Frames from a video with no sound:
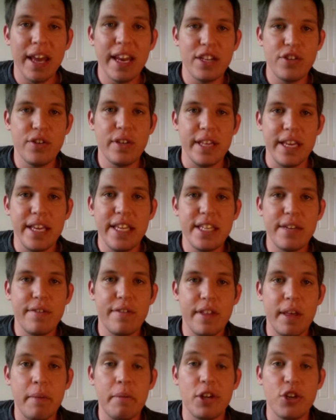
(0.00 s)
It's really easy
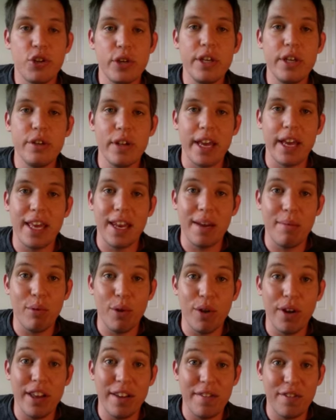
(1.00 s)
for them to treat you like an
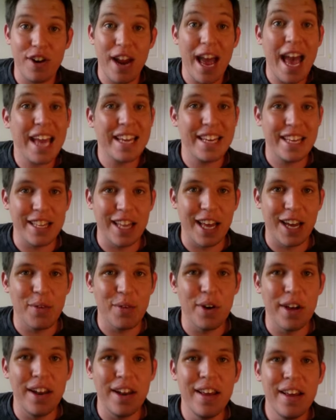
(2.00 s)
employee if you're acting like
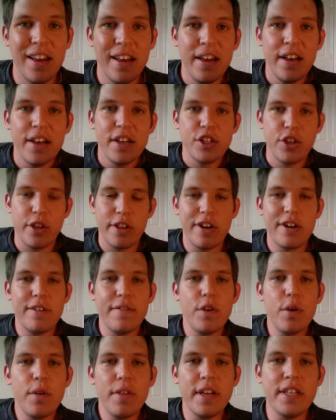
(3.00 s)
one. So there are a
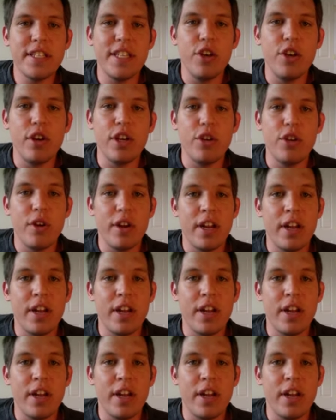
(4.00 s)
few things that you can do to